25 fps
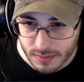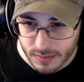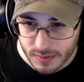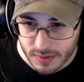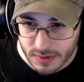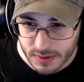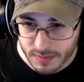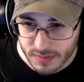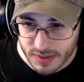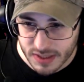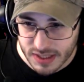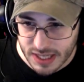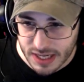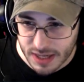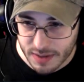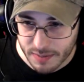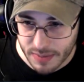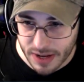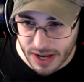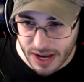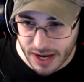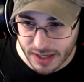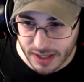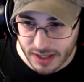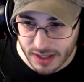Some sand
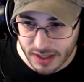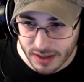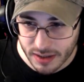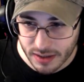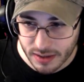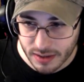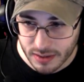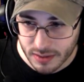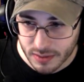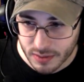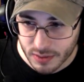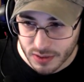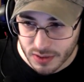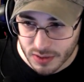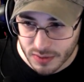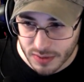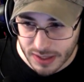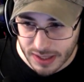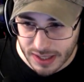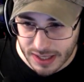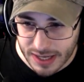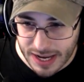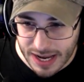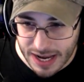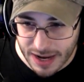back here so they
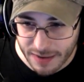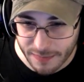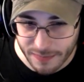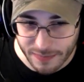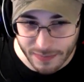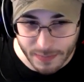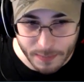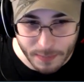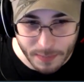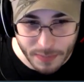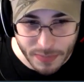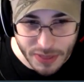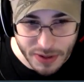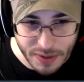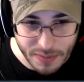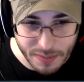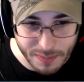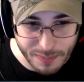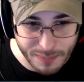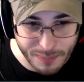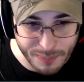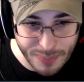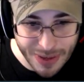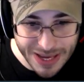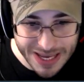can have their
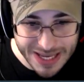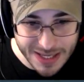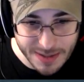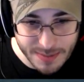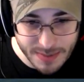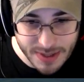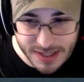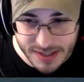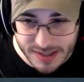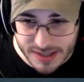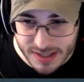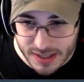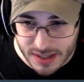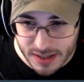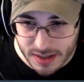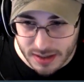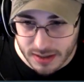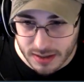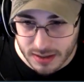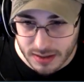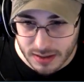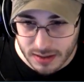babies in it.